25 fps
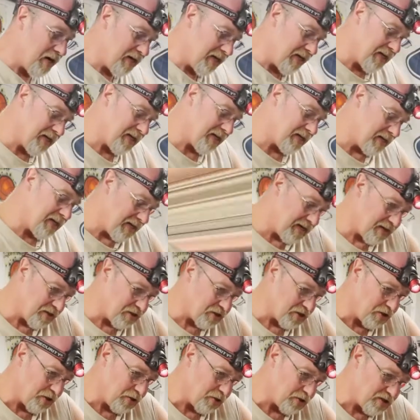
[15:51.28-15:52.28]
get it down as
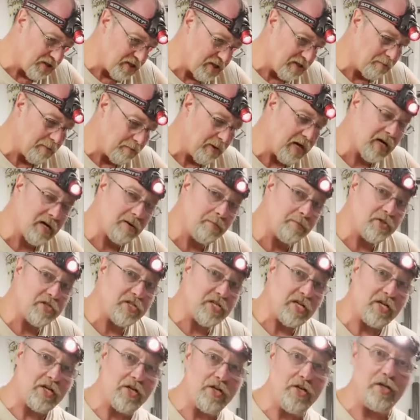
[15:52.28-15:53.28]
close to the bottom as
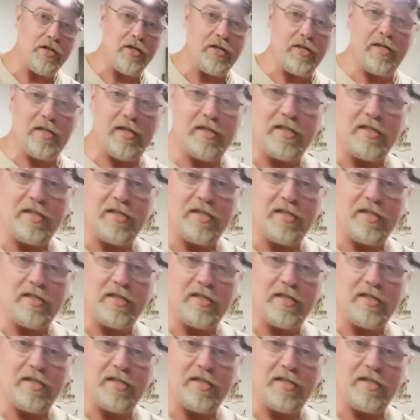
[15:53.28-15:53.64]
I could. And